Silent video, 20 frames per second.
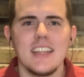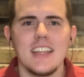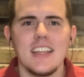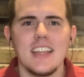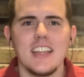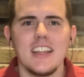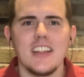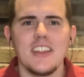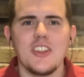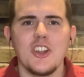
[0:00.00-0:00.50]

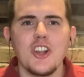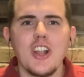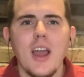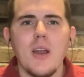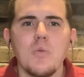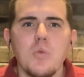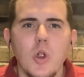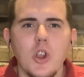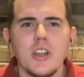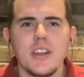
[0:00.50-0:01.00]
they're
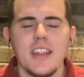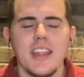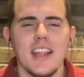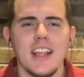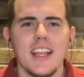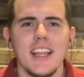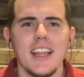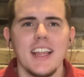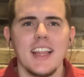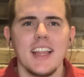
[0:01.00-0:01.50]
not working.
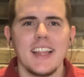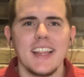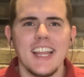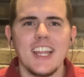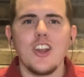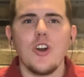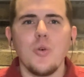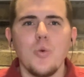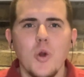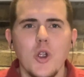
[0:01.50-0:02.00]
They
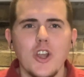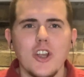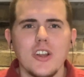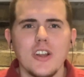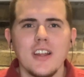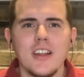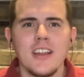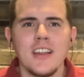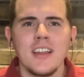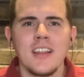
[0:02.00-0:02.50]
don't
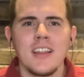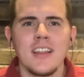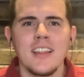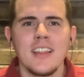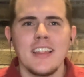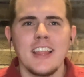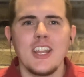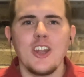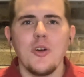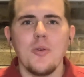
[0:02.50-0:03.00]
work.
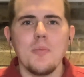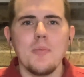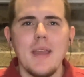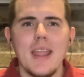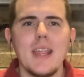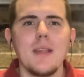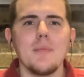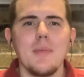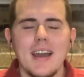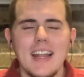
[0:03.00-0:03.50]
They don't
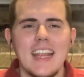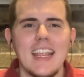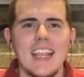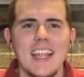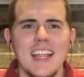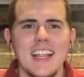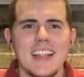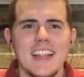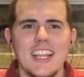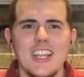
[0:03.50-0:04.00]
make money.
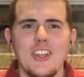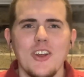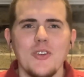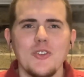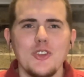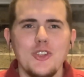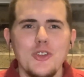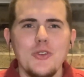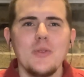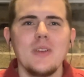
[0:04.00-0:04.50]
They
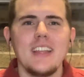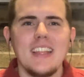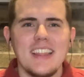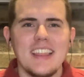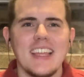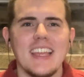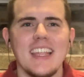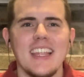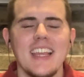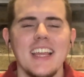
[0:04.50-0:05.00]
don't do
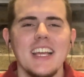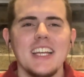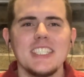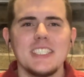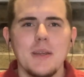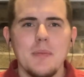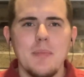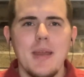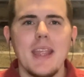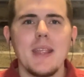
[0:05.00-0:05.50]
anything
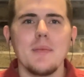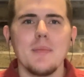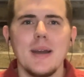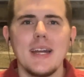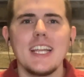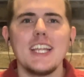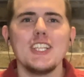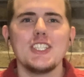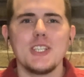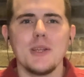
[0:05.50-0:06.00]
to make
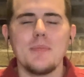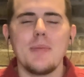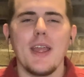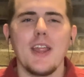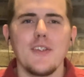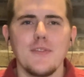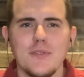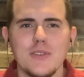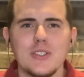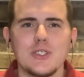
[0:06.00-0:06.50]
money to
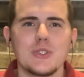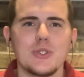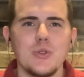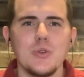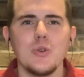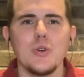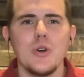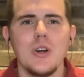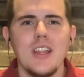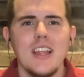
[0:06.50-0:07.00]
pay for
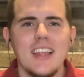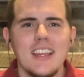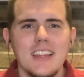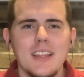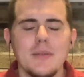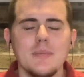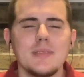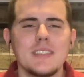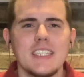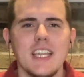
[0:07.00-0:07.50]
school
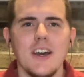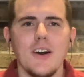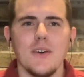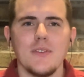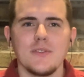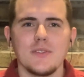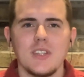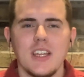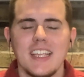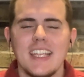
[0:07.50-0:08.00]

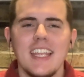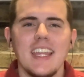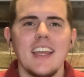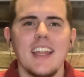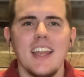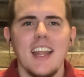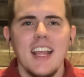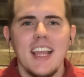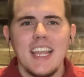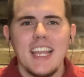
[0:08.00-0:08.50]
themselves.
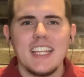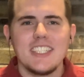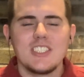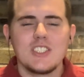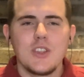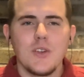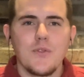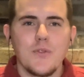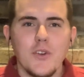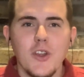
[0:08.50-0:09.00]
Again, it's
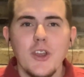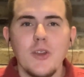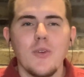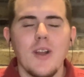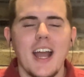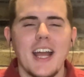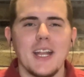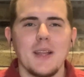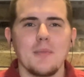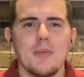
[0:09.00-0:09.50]
the free
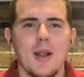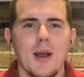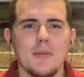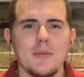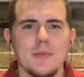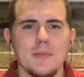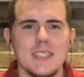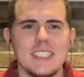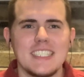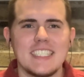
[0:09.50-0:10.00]
riding
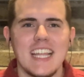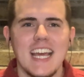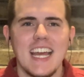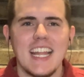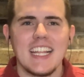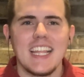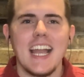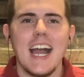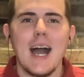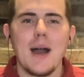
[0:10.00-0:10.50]
problem. It's
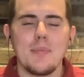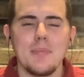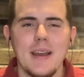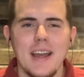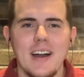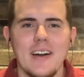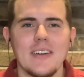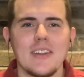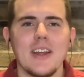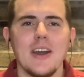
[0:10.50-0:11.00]
that
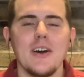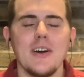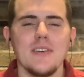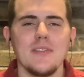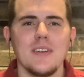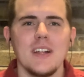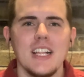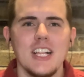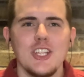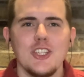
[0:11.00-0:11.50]
cop-out
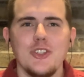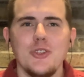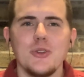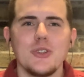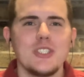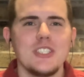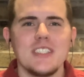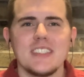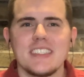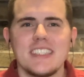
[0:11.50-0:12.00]
of you
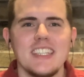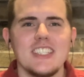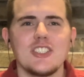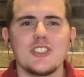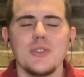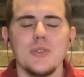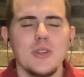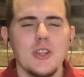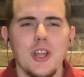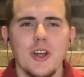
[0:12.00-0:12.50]
can just get
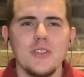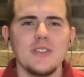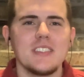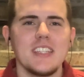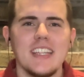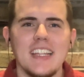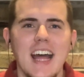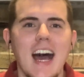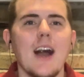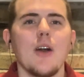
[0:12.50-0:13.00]
student loans
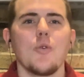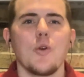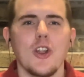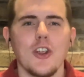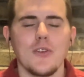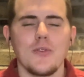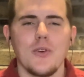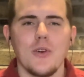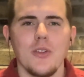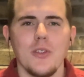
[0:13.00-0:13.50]
and not
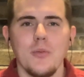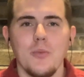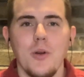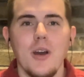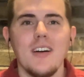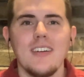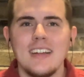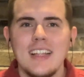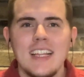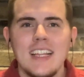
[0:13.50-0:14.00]
work for them. Well,